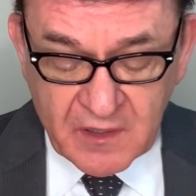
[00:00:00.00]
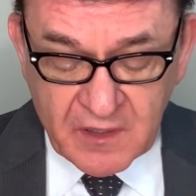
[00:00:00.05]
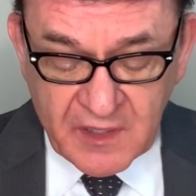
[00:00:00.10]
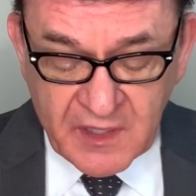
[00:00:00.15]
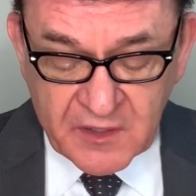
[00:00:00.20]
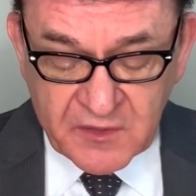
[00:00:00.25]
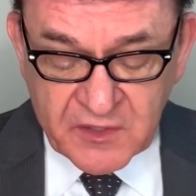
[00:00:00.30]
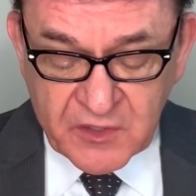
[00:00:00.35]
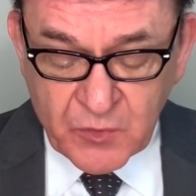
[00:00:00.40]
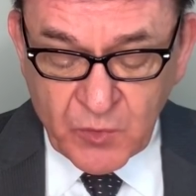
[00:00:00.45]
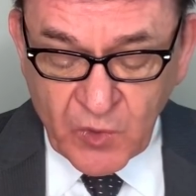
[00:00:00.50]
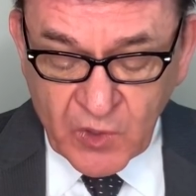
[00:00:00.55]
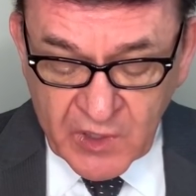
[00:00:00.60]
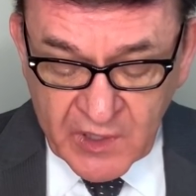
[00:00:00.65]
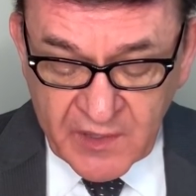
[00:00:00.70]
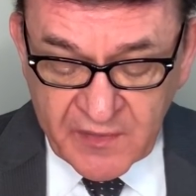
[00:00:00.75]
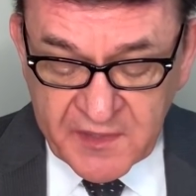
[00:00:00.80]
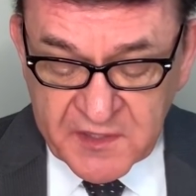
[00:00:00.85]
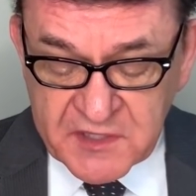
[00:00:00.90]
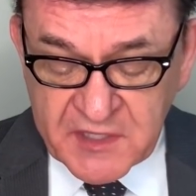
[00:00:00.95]

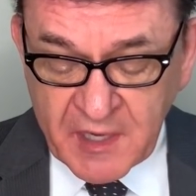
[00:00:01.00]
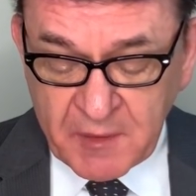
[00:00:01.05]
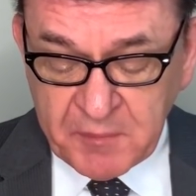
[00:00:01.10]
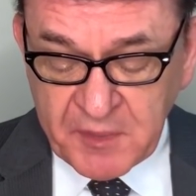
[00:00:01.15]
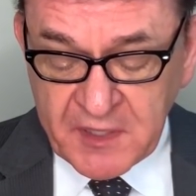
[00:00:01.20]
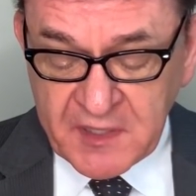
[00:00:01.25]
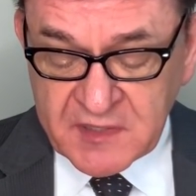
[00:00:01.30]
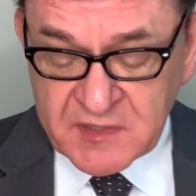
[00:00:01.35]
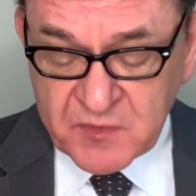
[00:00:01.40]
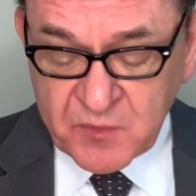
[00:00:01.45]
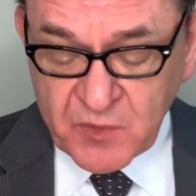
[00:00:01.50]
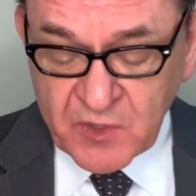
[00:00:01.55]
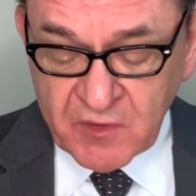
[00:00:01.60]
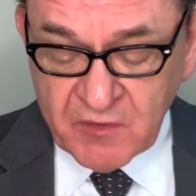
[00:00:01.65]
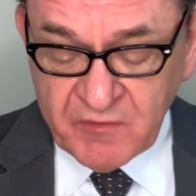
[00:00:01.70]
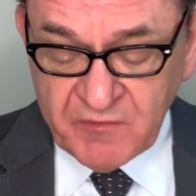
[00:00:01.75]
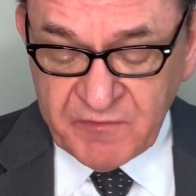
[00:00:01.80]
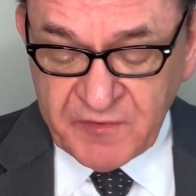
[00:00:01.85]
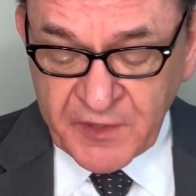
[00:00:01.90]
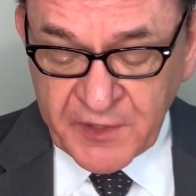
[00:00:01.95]
the Japanese
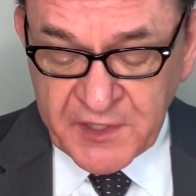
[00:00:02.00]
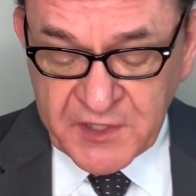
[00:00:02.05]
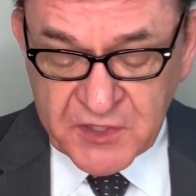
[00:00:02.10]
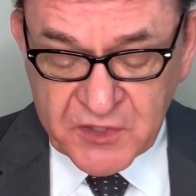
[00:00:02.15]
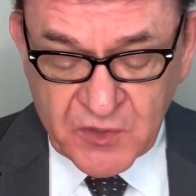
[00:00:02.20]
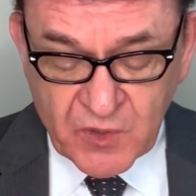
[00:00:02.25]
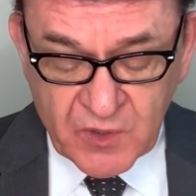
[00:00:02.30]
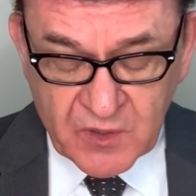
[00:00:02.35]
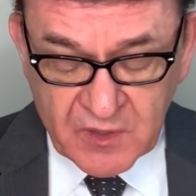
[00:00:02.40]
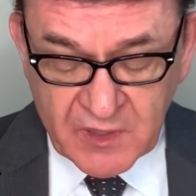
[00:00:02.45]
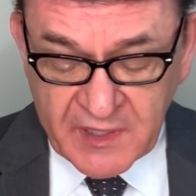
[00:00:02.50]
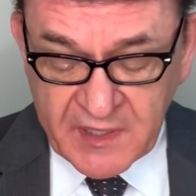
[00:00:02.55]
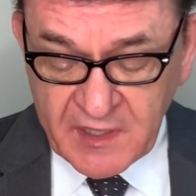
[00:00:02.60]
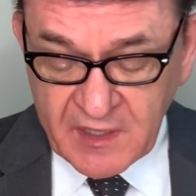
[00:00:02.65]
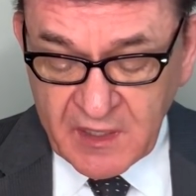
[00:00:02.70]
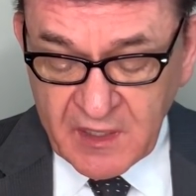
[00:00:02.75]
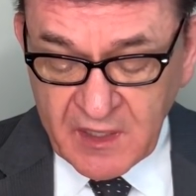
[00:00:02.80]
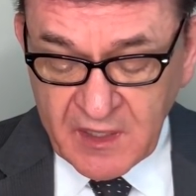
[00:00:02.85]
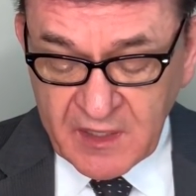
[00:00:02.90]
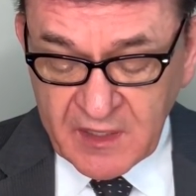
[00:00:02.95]
will very
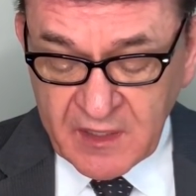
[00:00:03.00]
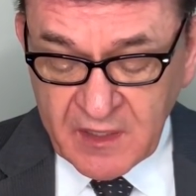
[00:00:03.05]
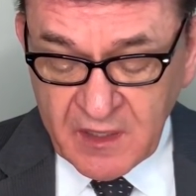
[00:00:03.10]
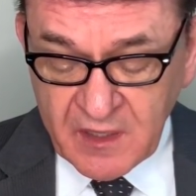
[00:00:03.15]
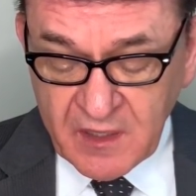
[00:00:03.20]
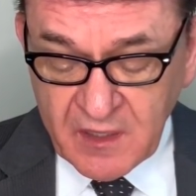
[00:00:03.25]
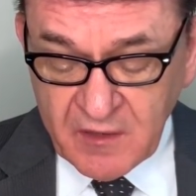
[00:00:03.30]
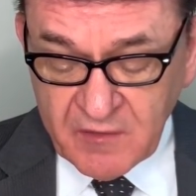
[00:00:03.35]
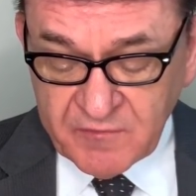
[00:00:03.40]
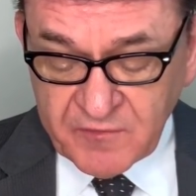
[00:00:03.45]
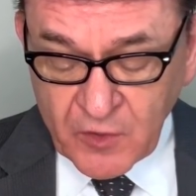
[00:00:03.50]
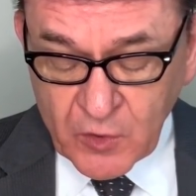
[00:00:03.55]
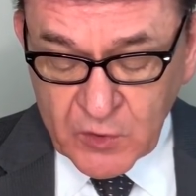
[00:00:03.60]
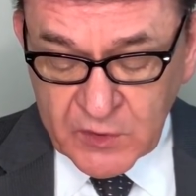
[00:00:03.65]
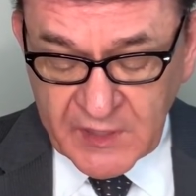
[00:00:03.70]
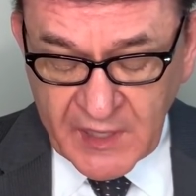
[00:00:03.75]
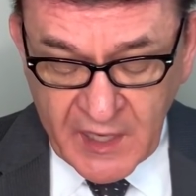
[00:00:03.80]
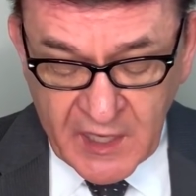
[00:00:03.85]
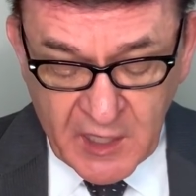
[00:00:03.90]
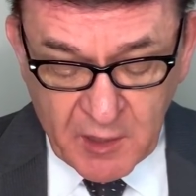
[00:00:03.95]
shortly
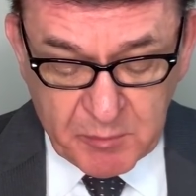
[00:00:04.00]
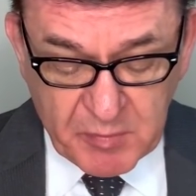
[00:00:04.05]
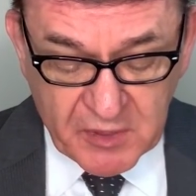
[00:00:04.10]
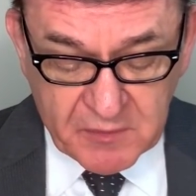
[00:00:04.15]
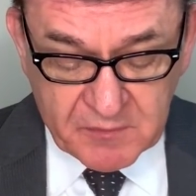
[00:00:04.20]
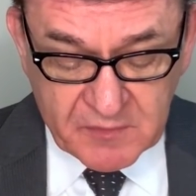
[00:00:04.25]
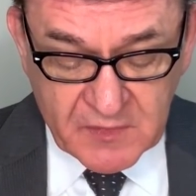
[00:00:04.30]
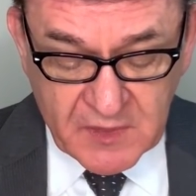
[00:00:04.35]
fold up.